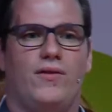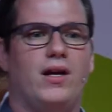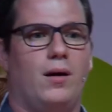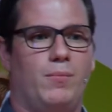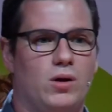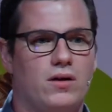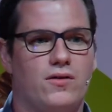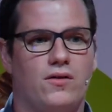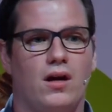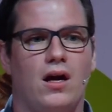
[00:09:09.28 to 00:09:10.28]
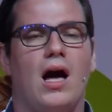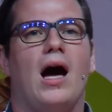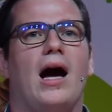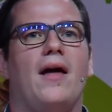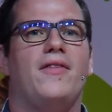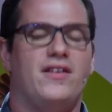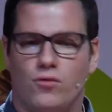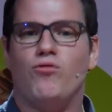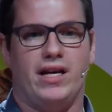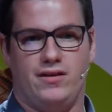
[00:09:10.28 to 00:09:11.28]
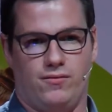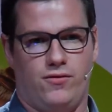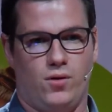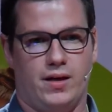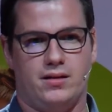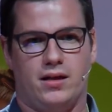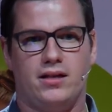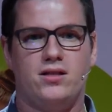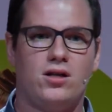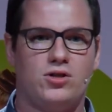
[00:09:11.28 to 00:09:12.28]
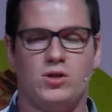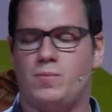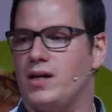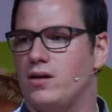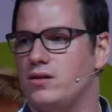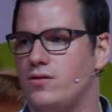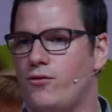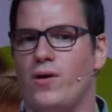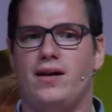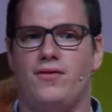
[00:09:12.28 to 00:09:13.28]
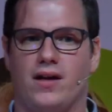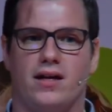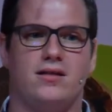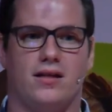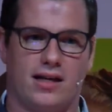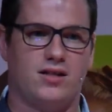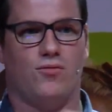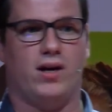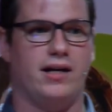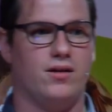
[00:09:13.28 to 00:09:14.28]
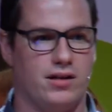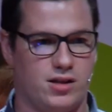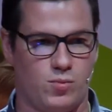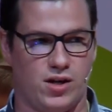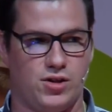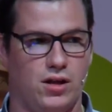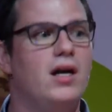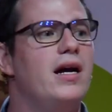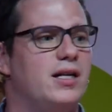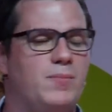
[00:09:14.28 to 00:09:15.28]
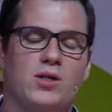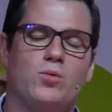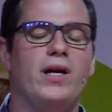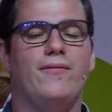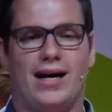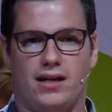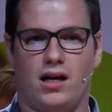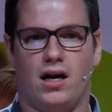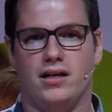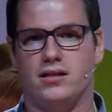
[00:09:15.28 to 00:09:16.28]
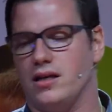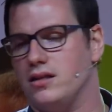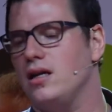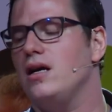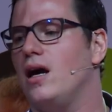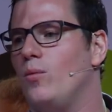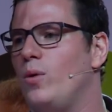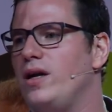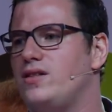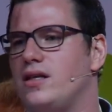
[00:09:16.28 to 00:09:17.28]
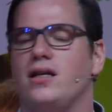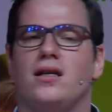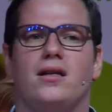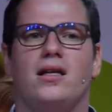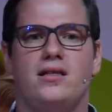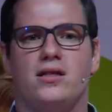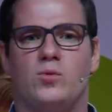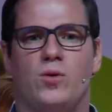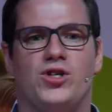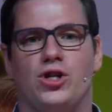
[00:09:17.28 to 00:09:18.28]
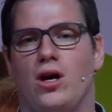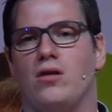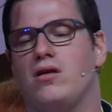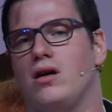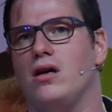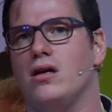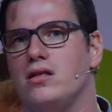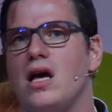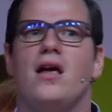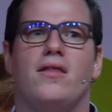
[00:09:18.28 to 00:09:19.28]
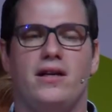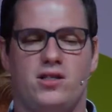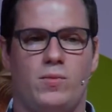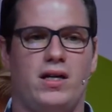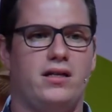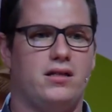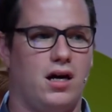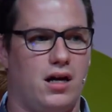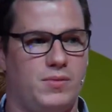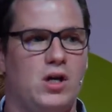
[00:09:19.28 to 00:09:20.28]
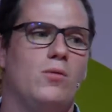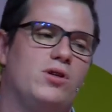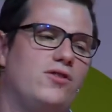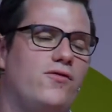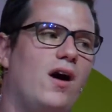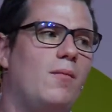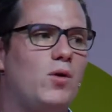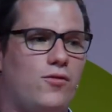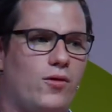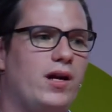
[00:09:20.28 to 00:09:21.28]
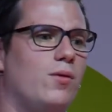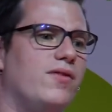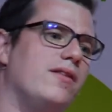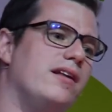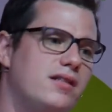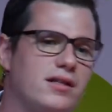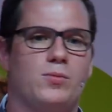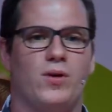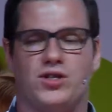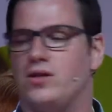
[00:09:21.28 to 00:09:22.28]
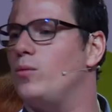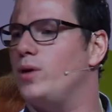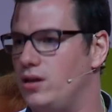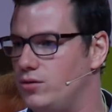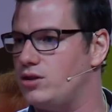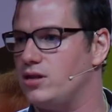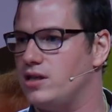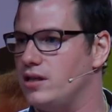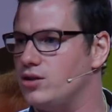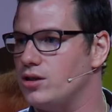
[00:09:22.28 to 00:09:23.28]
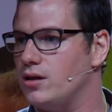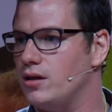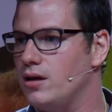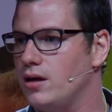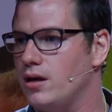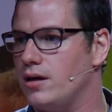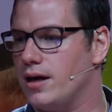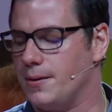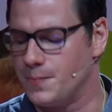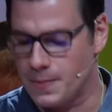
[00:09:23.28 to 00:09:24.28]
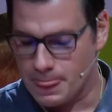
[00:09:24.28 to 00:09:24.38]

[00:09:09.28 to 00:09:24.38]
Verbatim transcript: within our books, there's a reason for it. It's not just because Fred thinks that that's a really good expression. It's because we've analyzed it and we've seen that this expression occurs this many times, which is far more frequent than this expression that we used to teach. Okay,